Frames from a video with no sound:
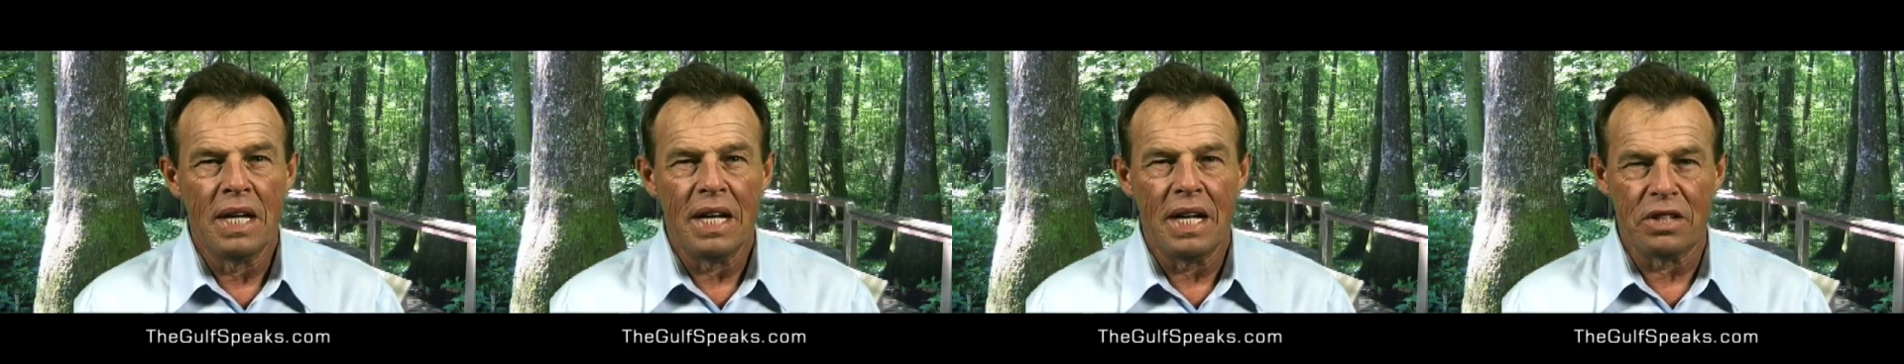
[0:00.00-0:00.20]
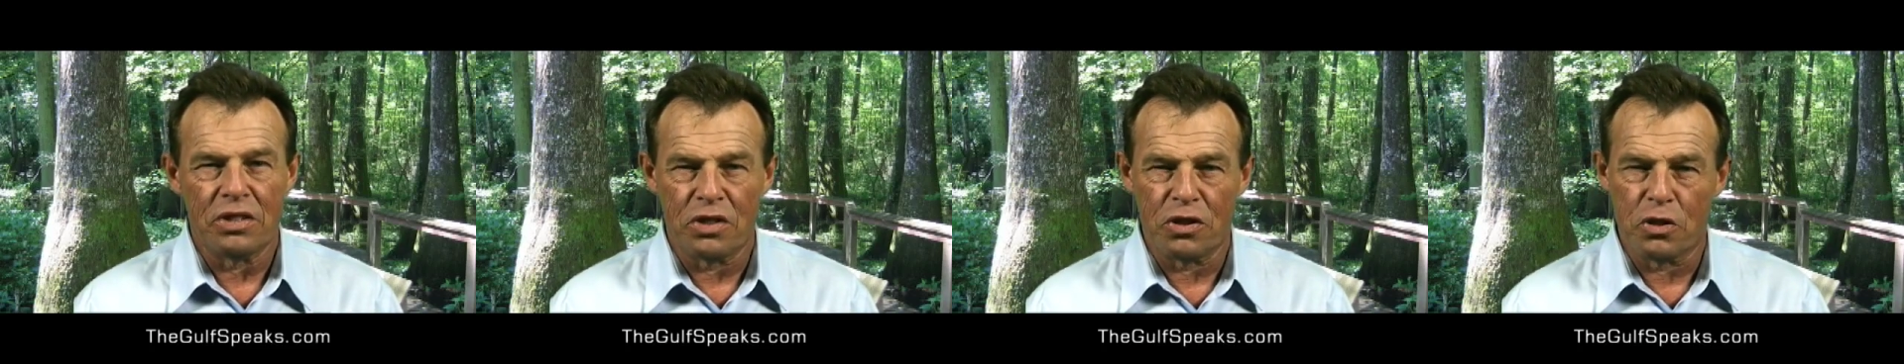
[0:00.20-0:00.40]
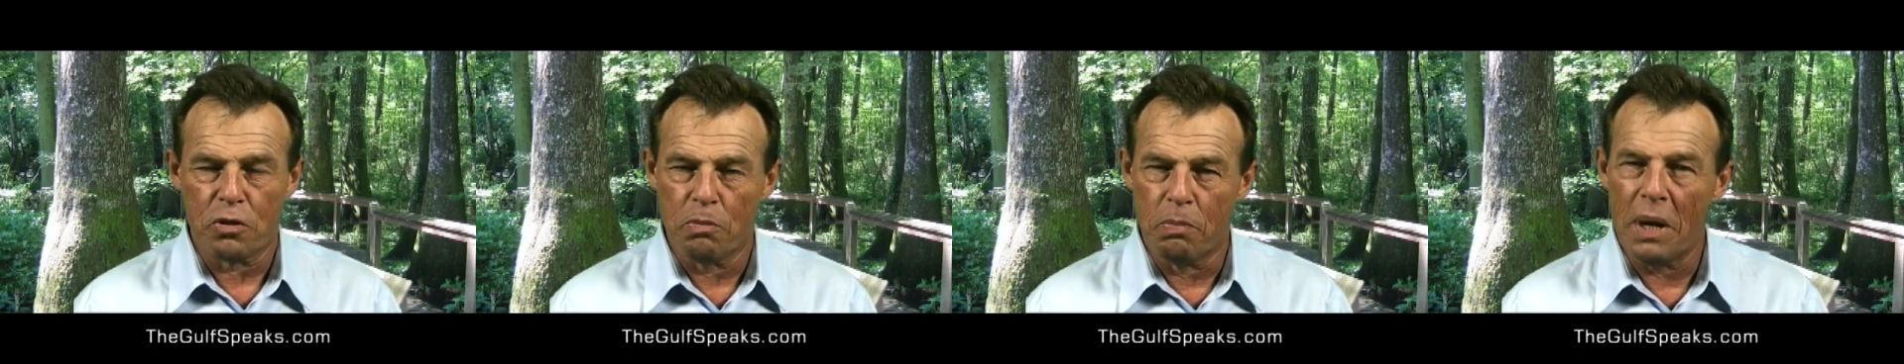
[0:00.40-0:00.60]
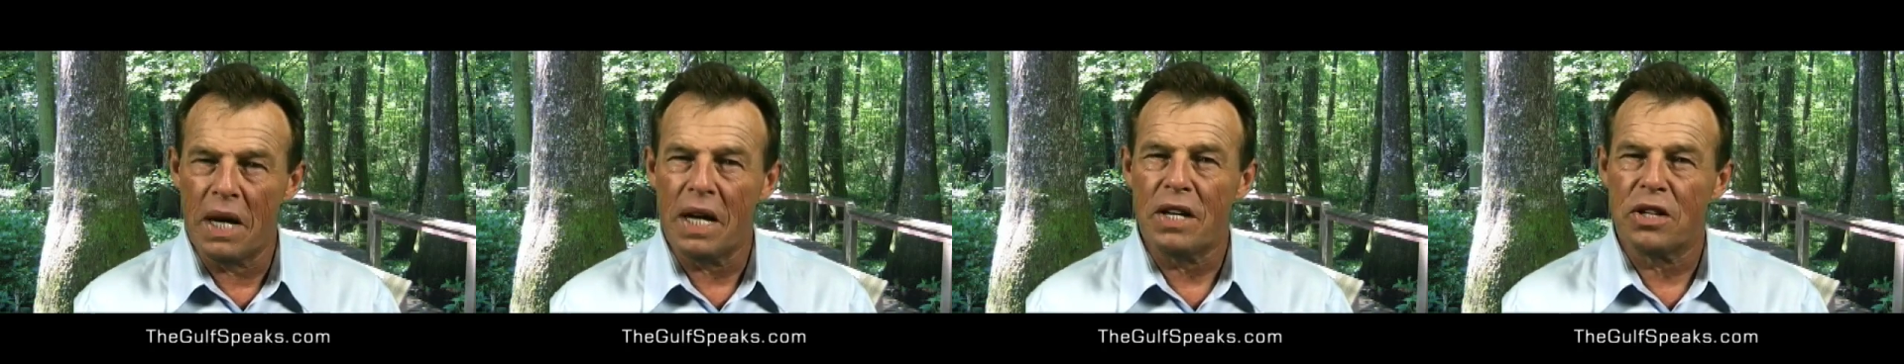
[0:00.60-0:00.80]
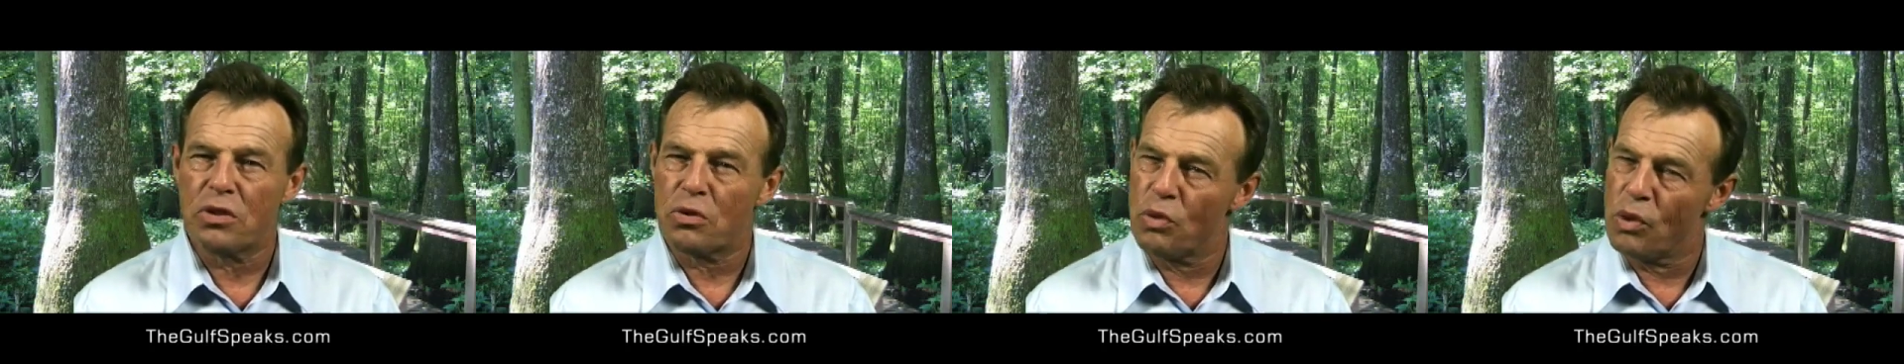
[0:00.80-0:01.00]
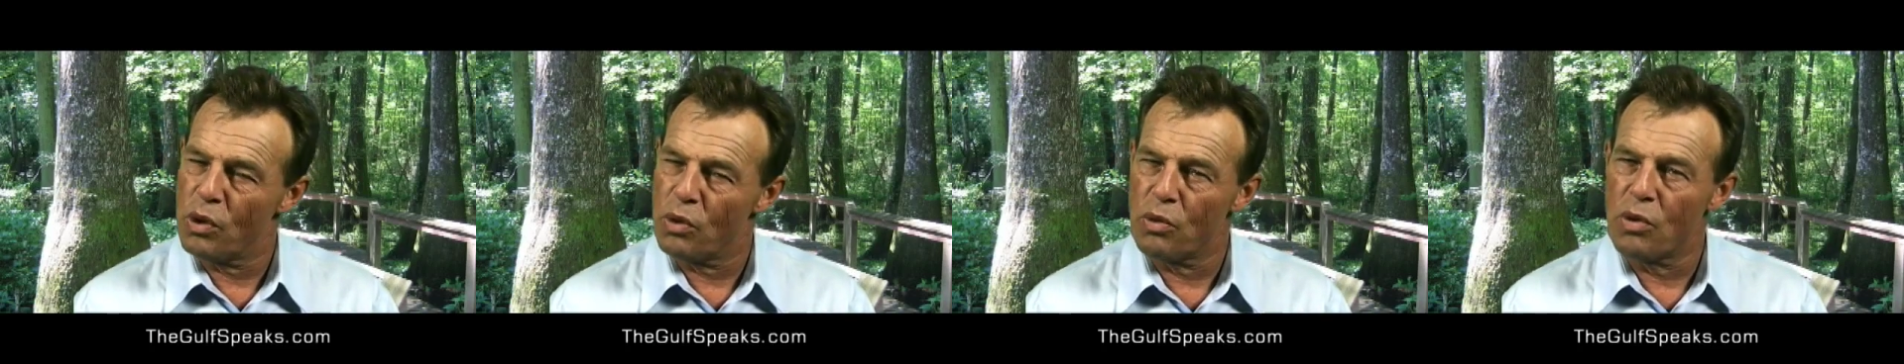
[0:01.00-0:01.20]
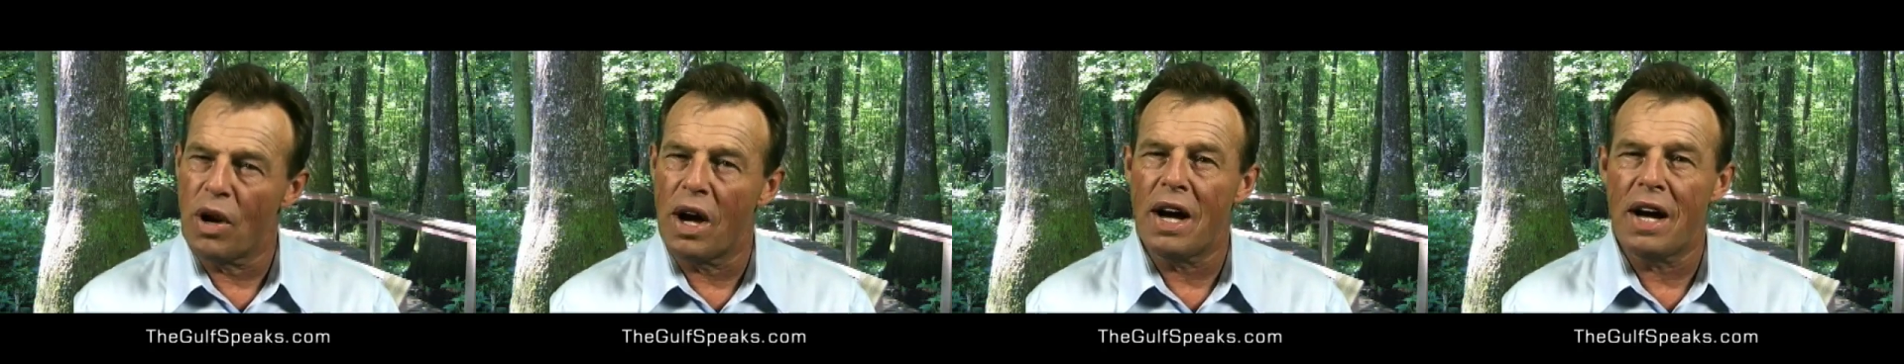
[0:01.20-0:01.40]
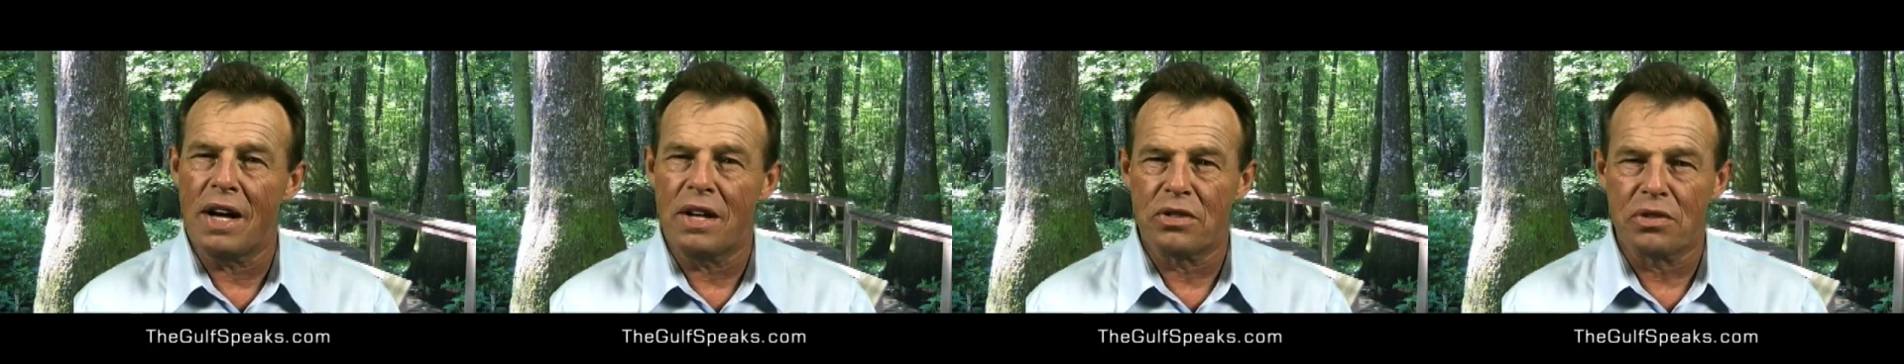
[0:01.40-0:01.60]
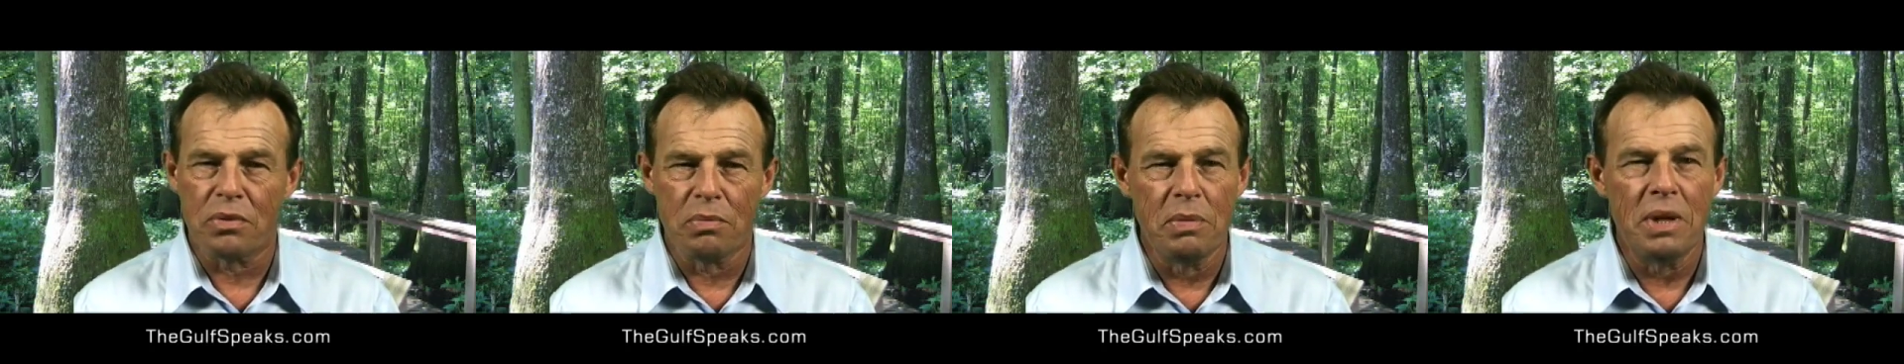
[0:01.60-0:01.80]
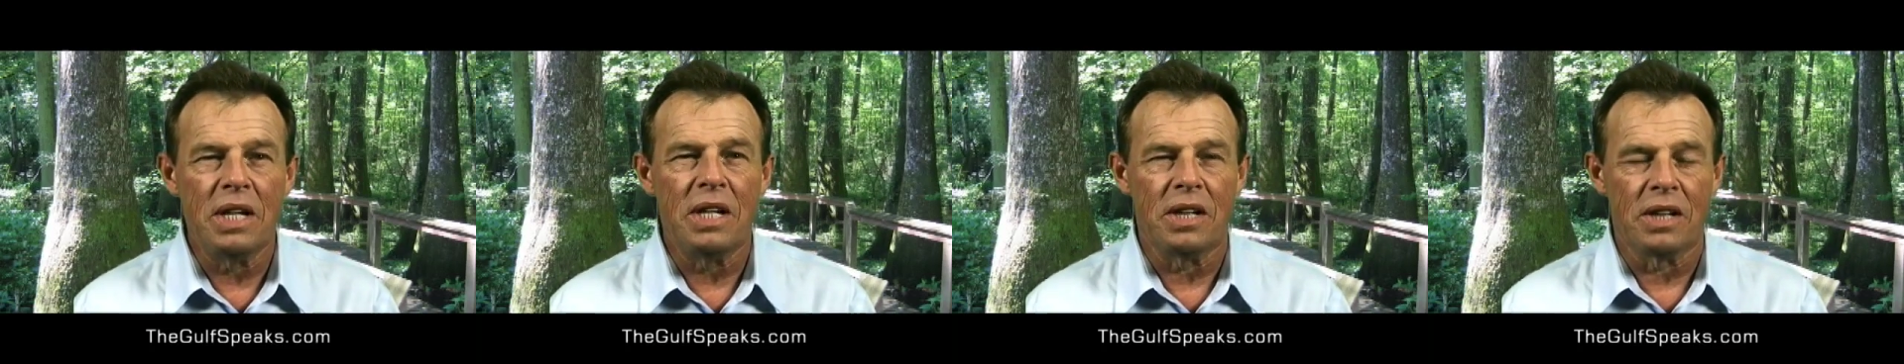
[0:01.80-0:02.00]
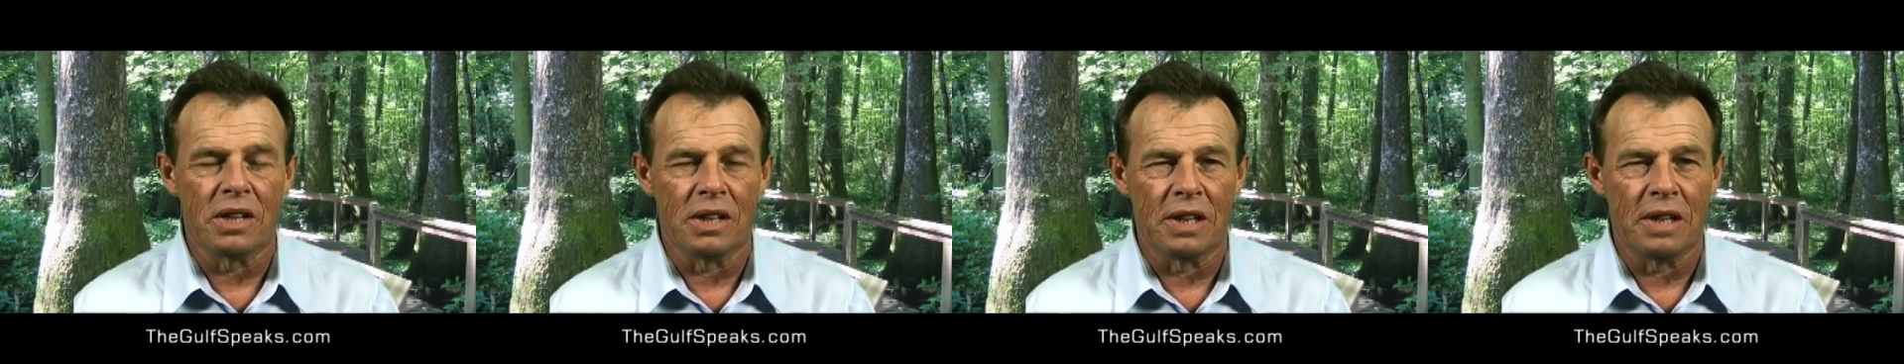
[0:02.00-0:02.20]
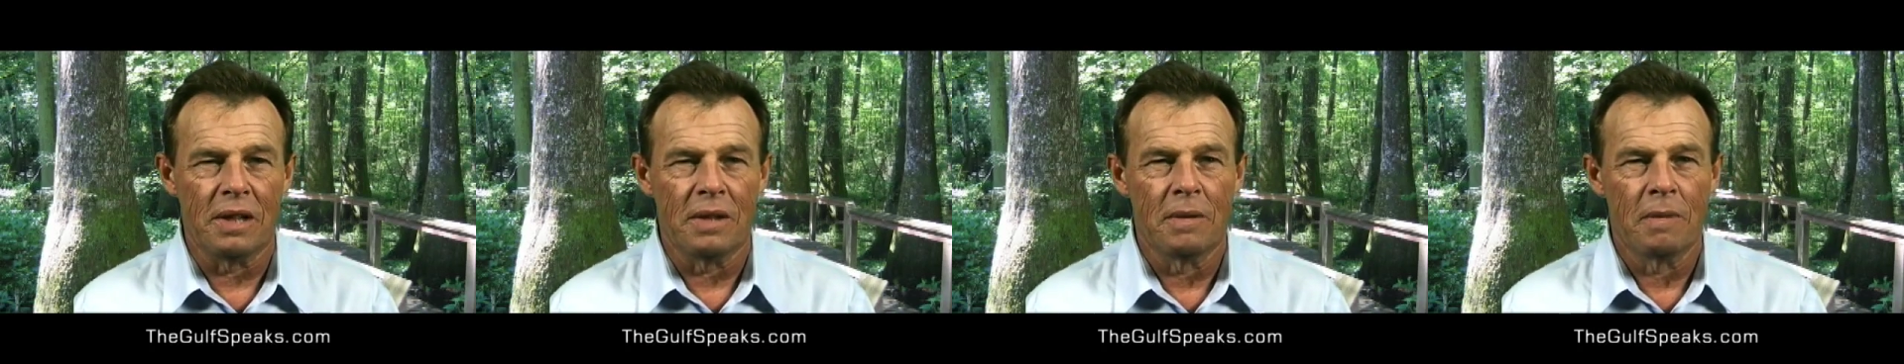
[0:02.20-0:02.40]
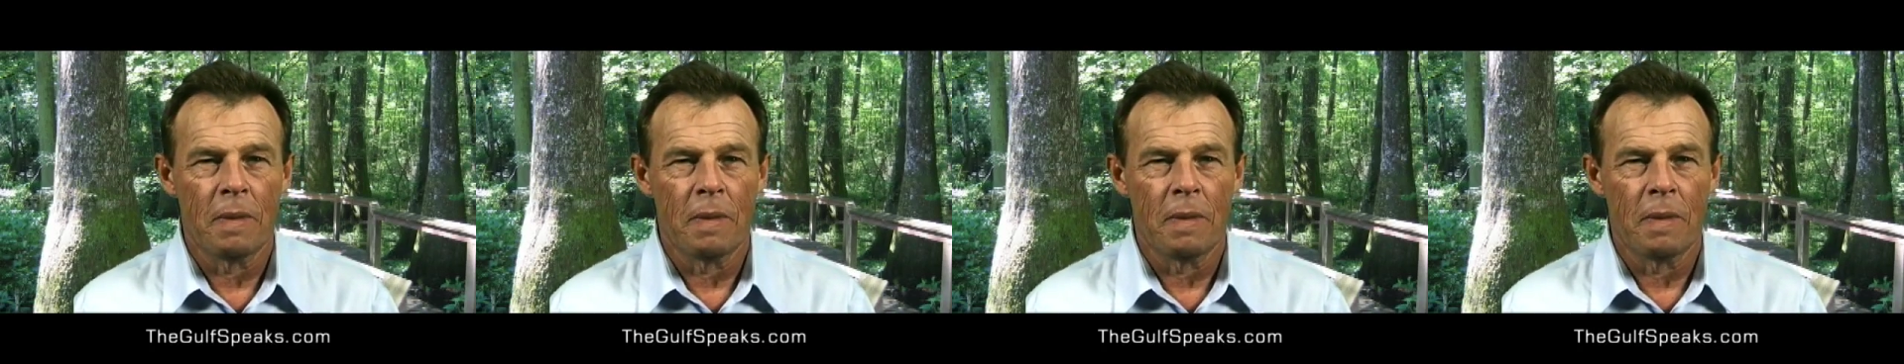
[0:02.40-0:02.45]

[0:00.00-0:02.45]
as its base will rise immediately.